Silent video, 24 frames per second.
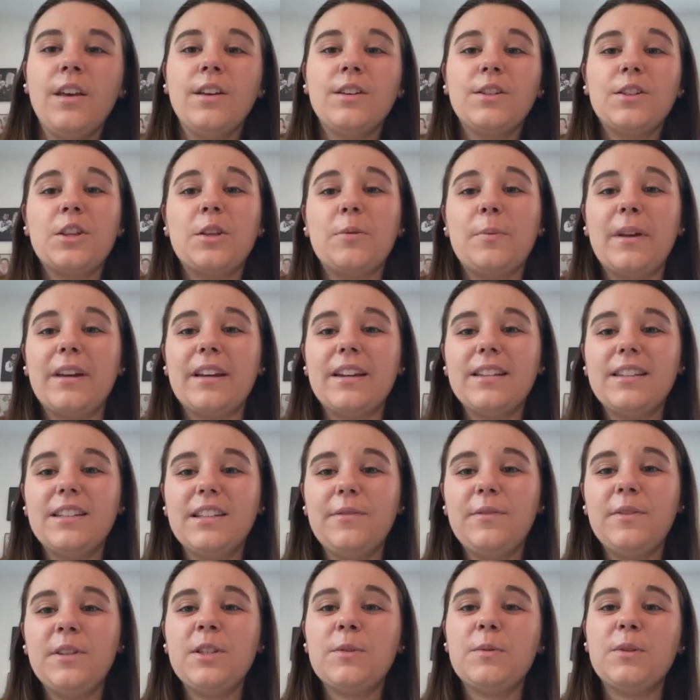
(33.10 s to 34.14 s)
So the biggest
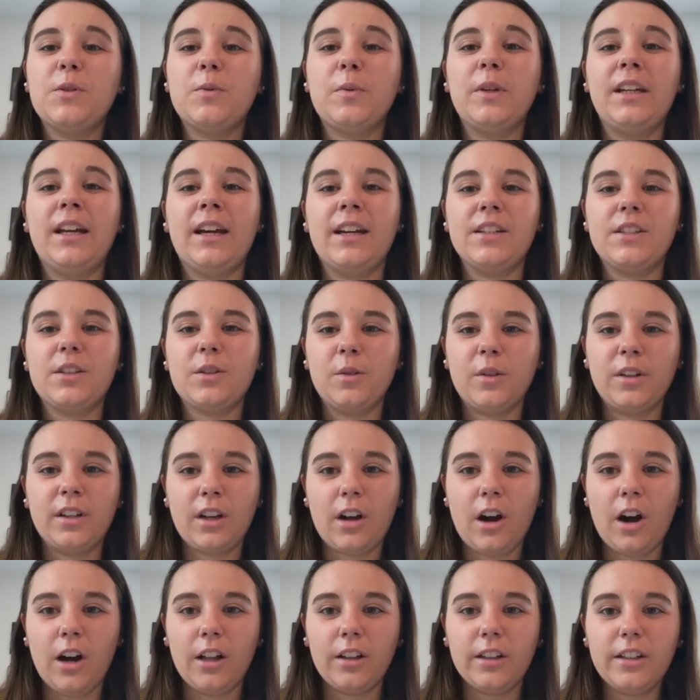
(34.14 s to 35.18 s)
difference between high school and
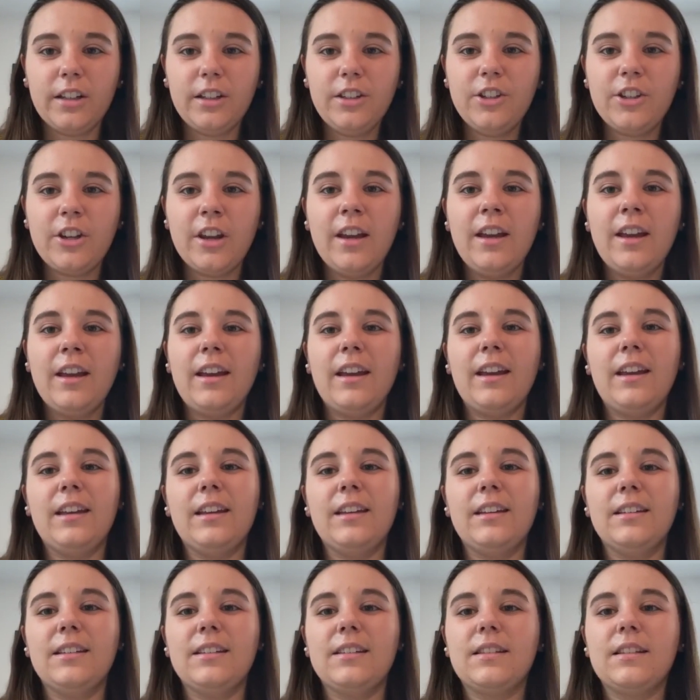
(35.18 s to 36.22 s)
college
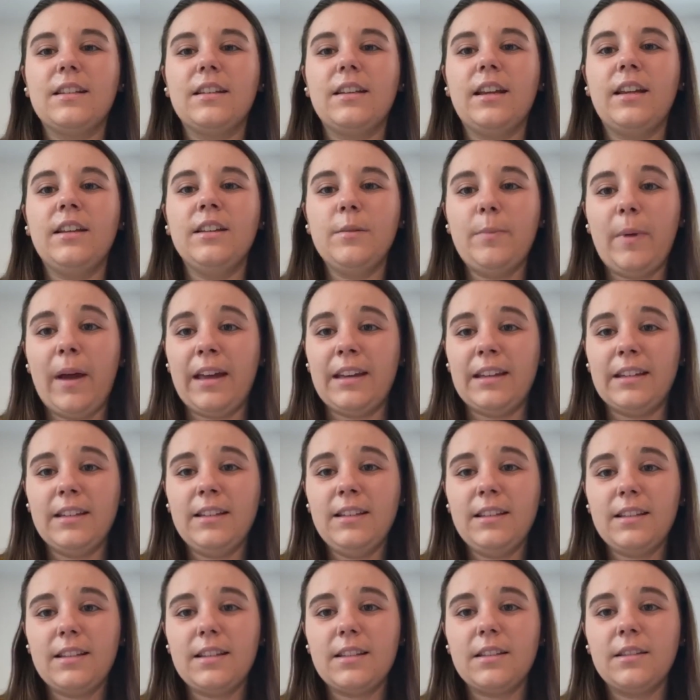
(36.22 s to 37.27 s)
is
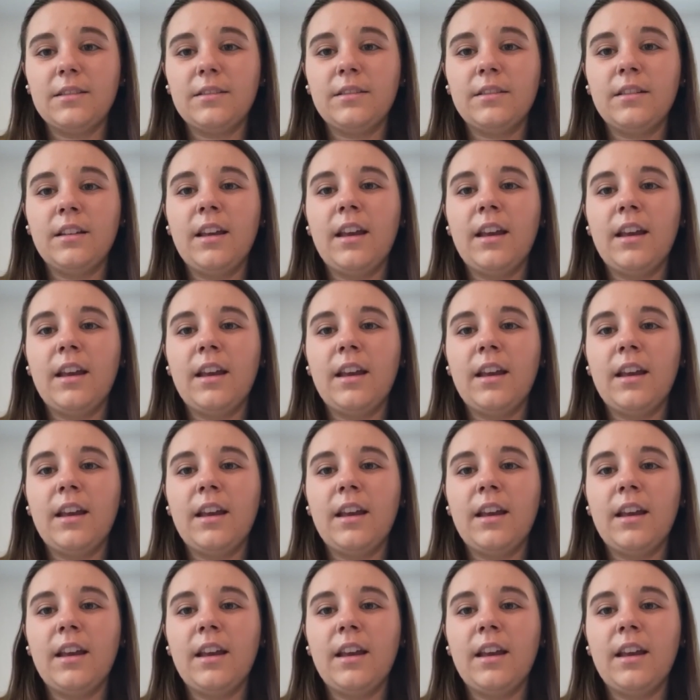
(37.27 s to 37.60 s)
independence.